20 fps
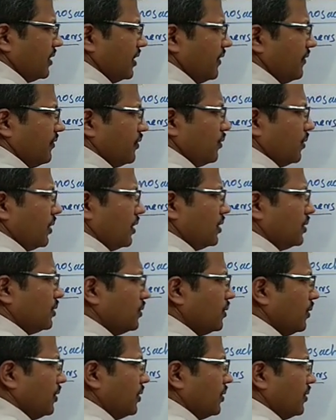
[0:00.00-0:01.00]
If you want to
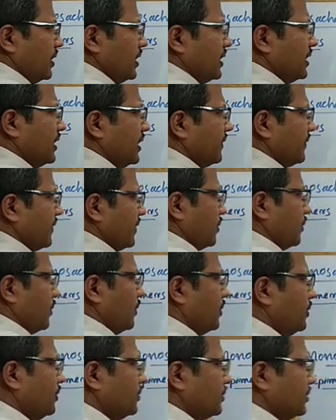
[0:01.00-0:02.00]
go into detail, as I
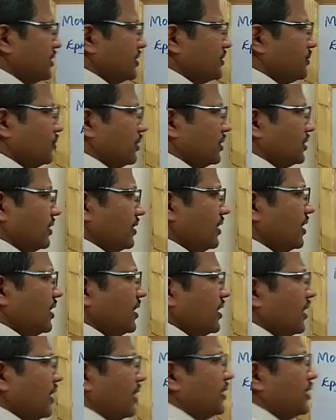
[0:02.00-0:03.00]
told you, you just watch the
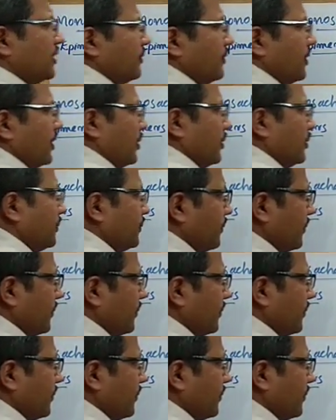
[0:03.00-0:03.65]
other video.